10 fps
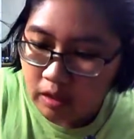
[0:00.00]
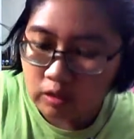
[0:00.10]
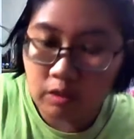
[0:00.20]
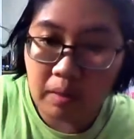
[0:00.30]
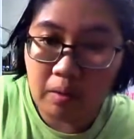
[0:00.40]

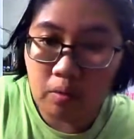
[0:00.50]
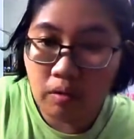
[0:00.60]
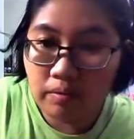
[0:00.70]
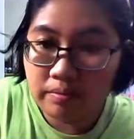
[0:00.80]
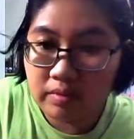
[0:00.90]
Umaibo.
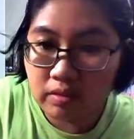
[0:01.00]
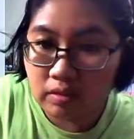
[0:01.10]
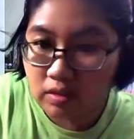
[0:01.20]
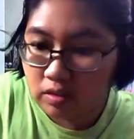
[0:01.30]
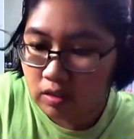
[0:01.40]
So
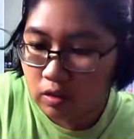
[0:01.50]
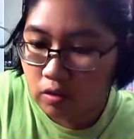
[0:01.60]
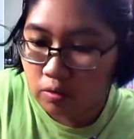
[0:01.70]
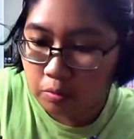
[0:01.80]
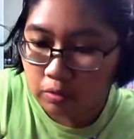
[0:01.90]
this is the
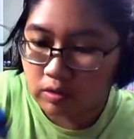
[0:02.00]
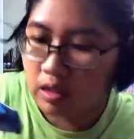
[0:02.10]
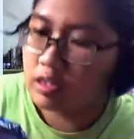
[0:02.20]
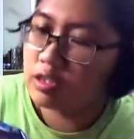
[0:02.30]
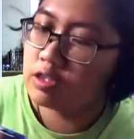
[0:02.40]
corn
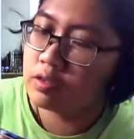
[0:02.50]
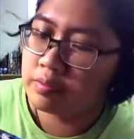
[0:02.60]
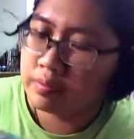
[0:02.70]
potage.